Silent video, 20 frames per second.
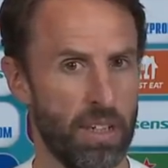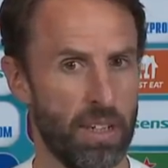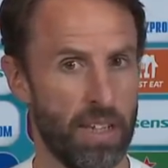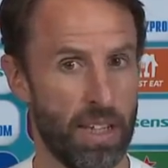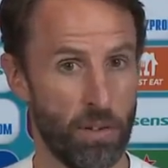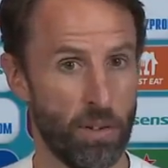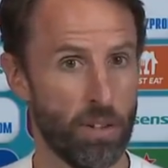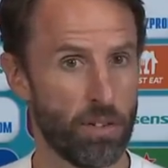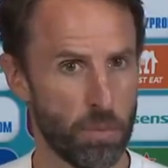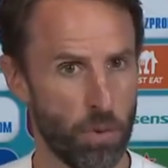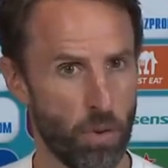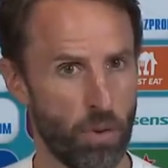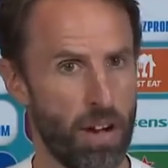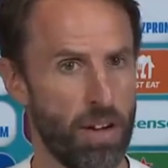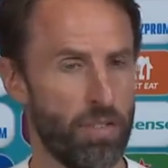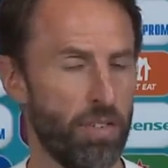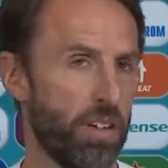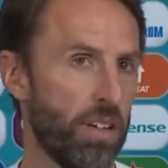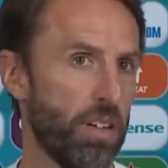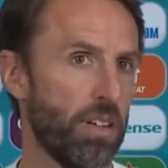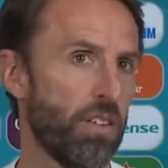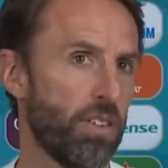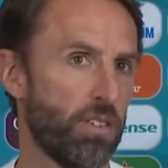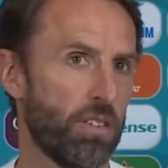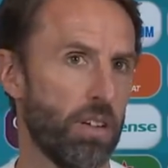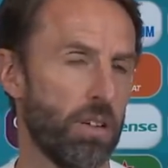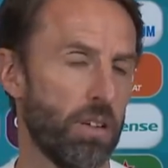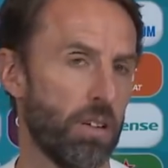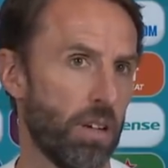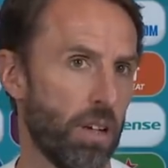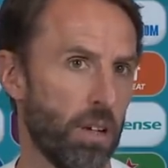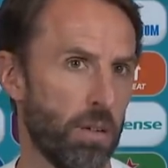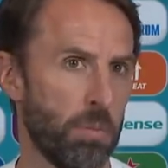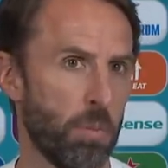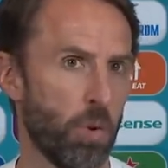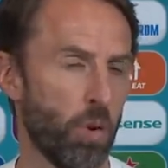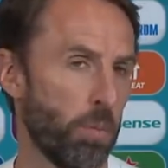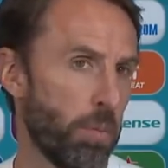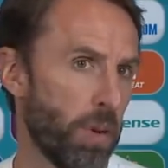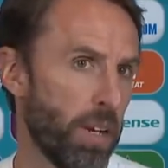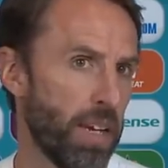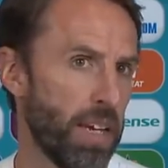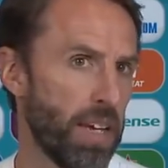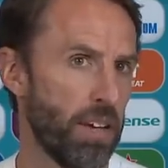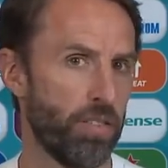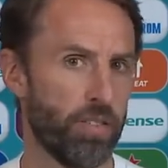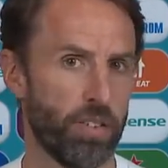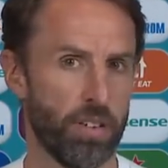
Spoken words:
there is more evidence and more belief.